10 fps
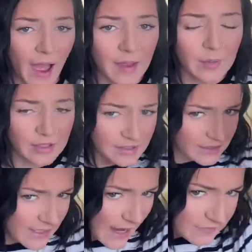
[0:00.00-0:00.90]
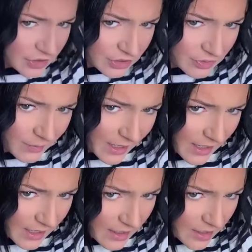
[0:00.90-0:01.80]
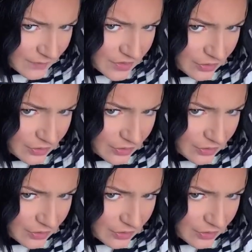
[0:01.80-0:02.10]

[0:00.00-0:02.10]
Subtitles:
I personally have to do to my hair